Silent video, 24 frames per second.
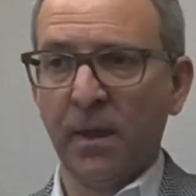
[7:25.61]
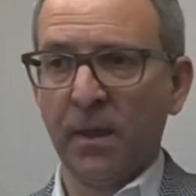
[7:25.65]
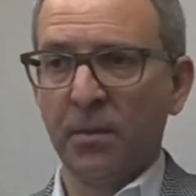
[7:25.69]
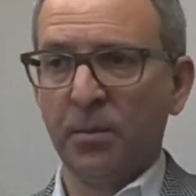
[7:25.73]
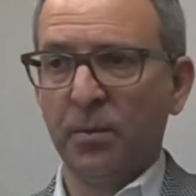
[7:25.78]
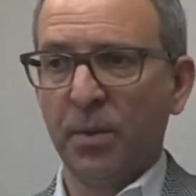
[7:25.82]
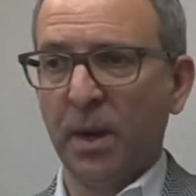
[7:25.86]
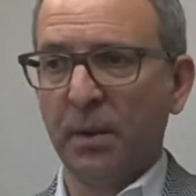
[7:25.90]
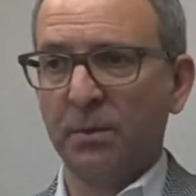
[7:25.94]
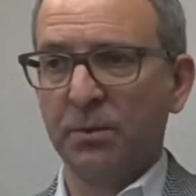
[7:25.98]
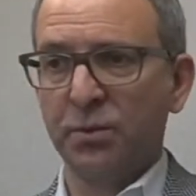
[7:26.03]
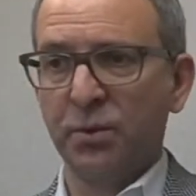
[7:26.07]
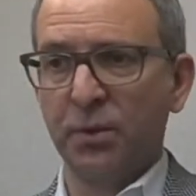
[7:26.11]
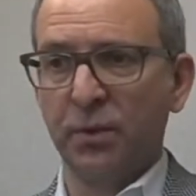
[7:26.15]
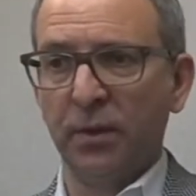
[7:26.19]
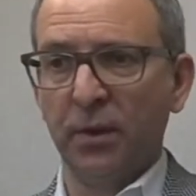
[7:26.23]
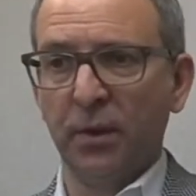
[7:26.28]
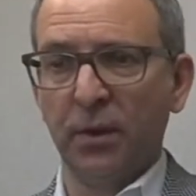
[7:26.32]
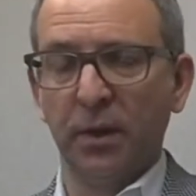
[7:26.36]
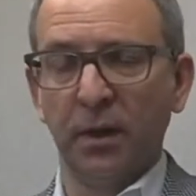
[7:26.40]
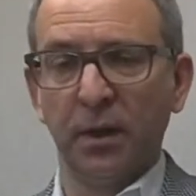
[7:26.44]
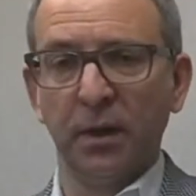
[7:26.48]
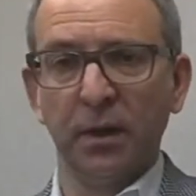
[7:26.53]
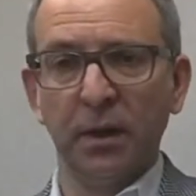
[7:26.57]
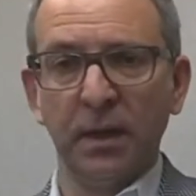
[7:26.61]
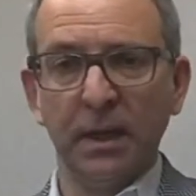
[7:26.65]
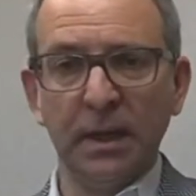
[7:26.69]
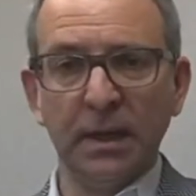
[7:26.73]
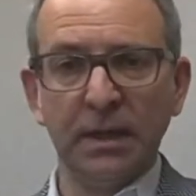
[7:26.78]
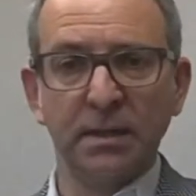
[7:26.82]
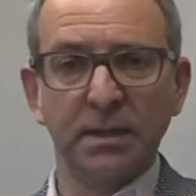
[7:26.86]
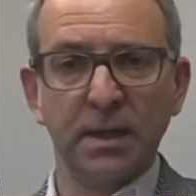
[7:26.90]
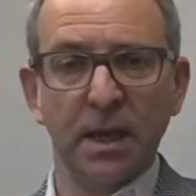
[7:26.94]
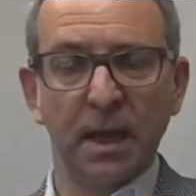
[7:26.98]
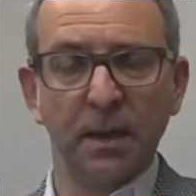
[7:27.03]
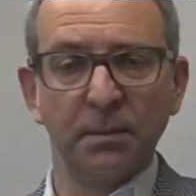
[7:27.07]
perhaps with other
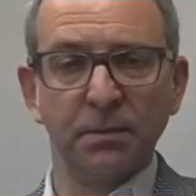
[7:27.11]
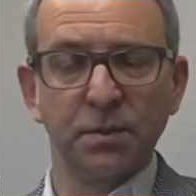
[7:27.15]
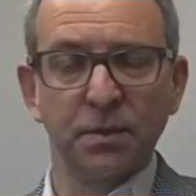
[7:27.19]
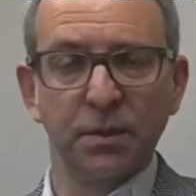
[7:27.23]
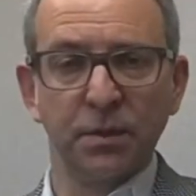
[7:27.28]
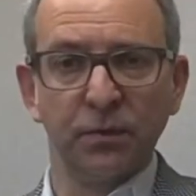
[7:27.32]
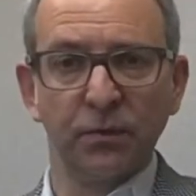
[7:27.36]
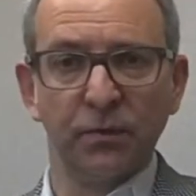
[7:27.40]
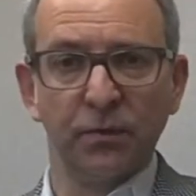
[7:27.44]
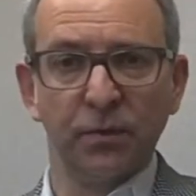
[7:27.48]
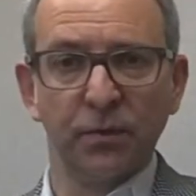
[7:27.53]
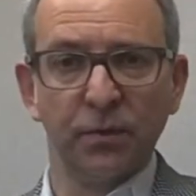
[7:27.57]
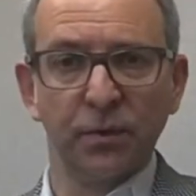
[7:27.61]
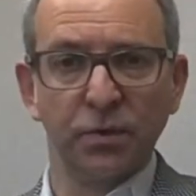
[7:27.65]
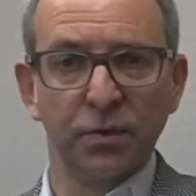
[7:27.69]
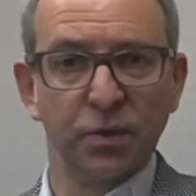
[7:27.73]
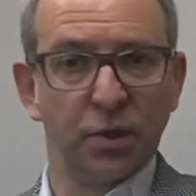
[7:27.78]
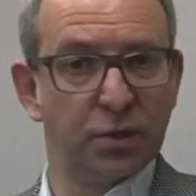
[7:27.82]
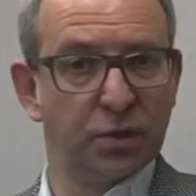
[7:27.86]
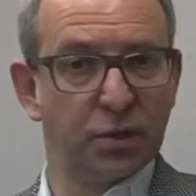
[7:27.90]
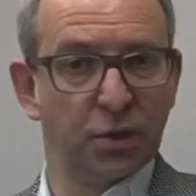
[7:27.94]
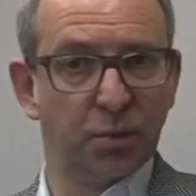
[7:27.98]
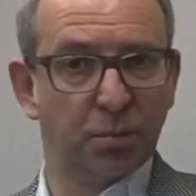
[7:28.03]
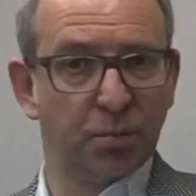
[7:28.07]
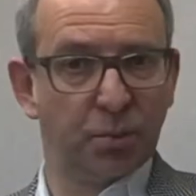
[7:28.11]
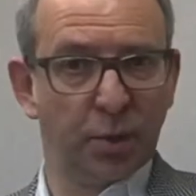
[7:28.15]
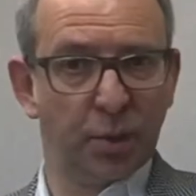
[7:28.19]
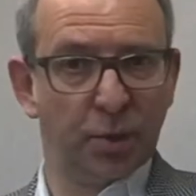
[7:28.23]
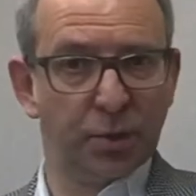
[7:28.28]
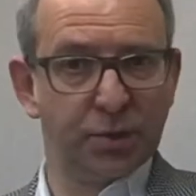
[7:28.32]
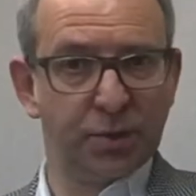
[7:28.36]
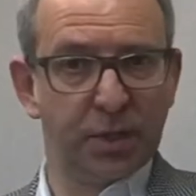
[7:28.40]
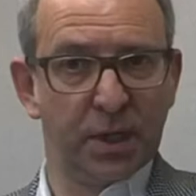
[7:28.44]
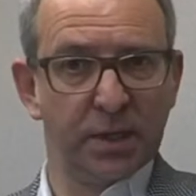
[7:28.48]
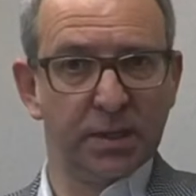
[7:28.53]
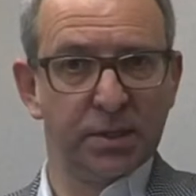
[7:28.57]
types of surgical
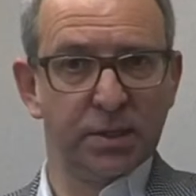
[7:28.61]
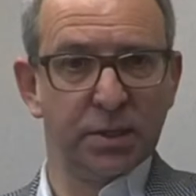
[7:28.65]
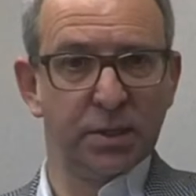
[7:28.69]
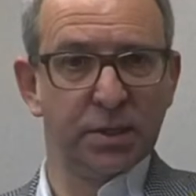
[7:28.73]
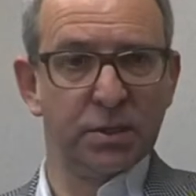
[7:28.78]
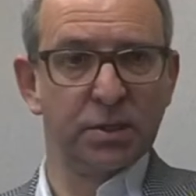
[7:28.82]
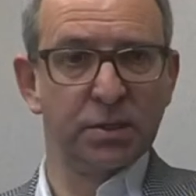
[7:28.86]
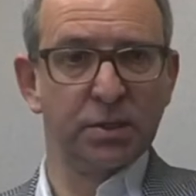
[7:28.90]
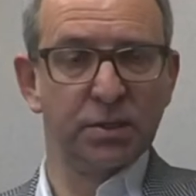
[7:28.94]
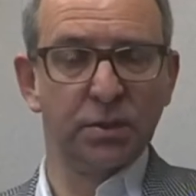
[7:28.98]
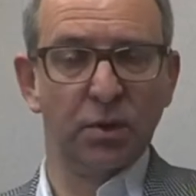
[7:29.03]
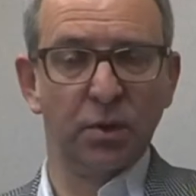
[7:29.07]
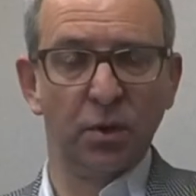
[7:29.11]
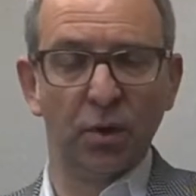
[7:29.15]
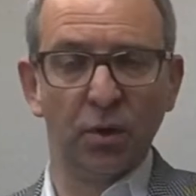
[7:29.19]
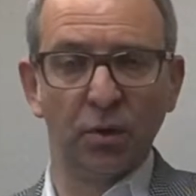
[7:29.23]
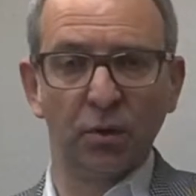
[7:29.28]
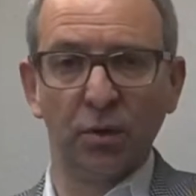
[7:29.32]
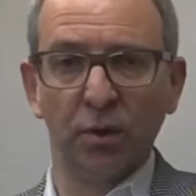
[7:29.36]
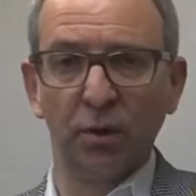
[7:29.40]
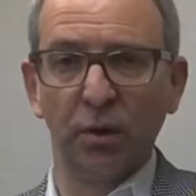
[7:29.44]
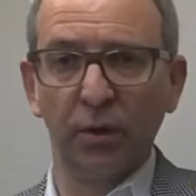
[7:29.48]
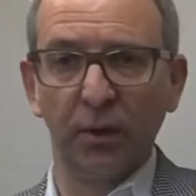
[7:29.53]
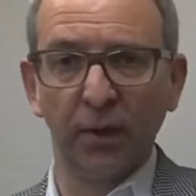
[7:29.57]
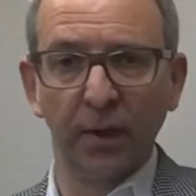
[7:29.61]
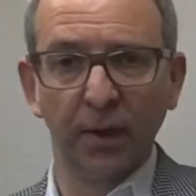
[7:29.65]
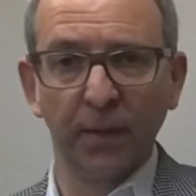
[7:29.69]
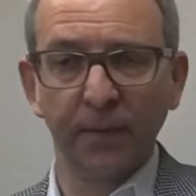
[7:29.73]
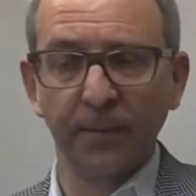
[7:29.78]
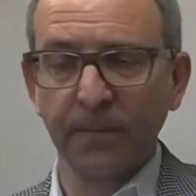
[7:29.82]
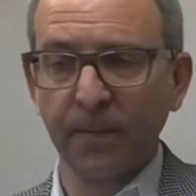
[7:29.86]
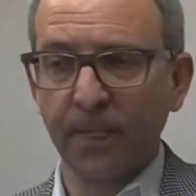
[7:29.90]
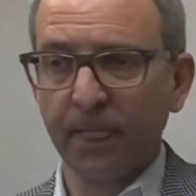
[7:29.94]
processes or other